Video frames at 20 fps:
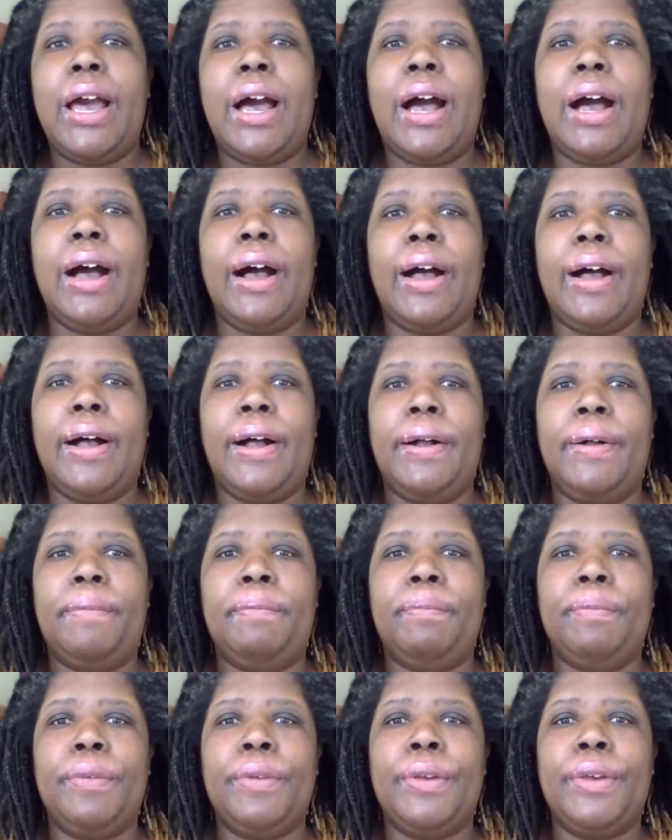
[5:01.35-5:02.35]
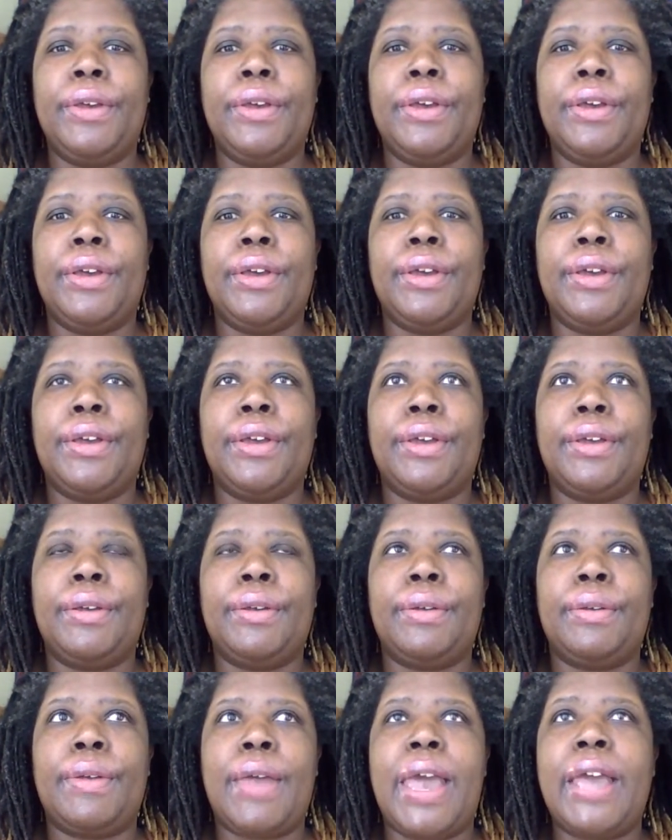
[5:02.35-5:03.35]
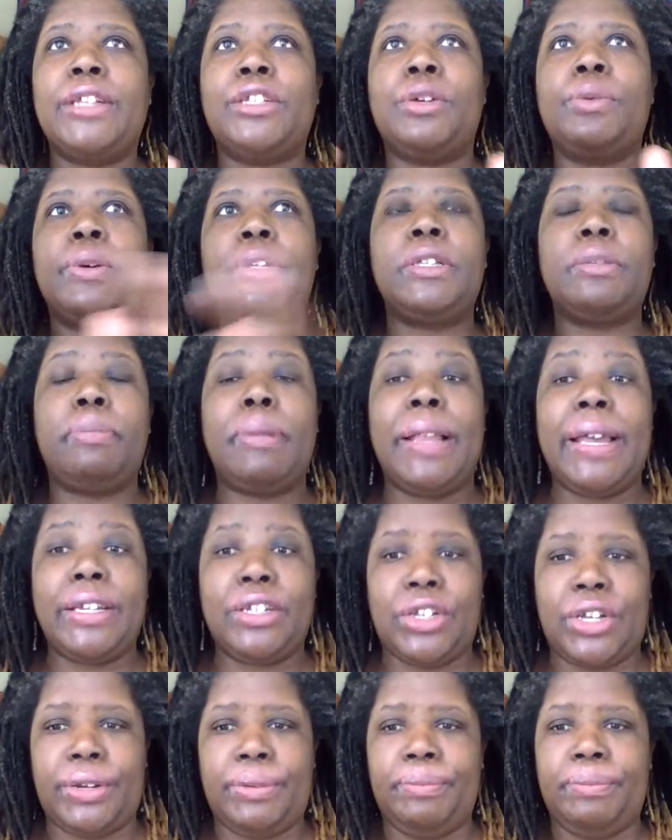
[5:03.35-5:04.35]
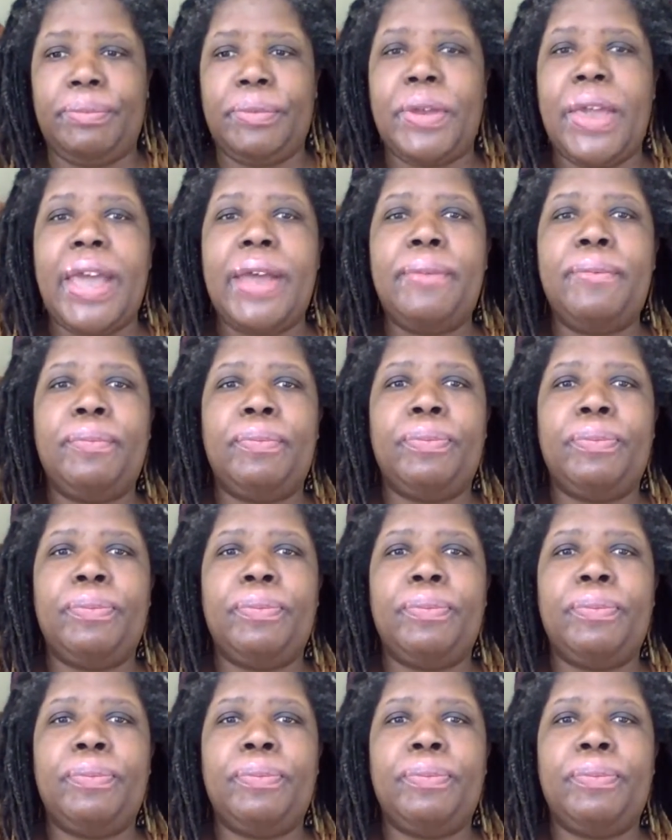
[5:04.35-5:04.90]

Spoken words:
and towards pleasure. Okay?